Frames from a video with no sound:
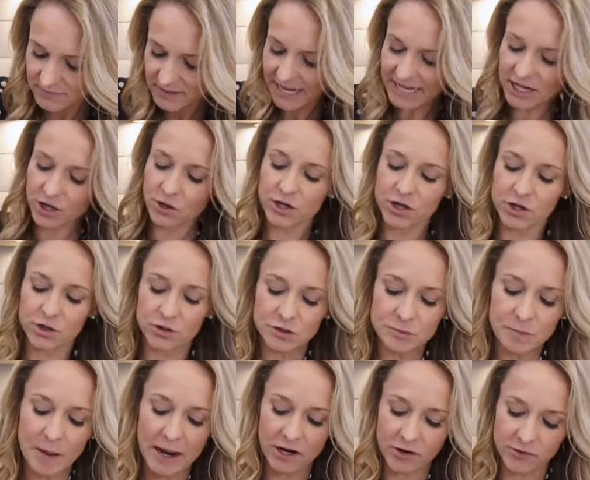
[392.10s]
And you can use
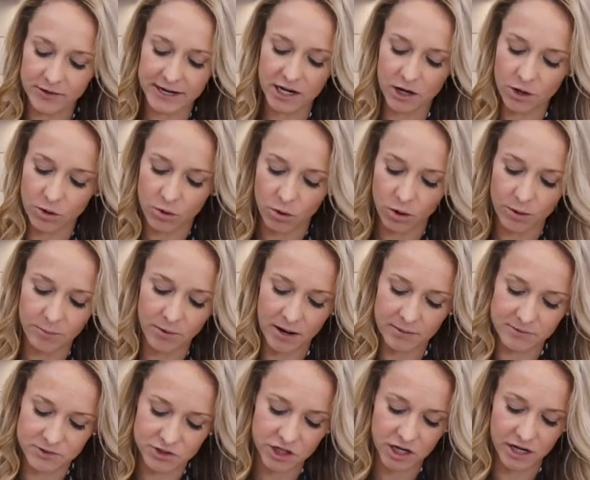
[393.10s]
Pecorino or
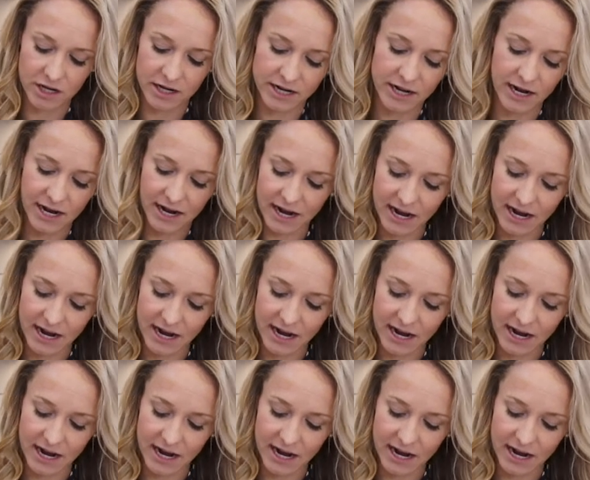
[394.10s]
Parmesan.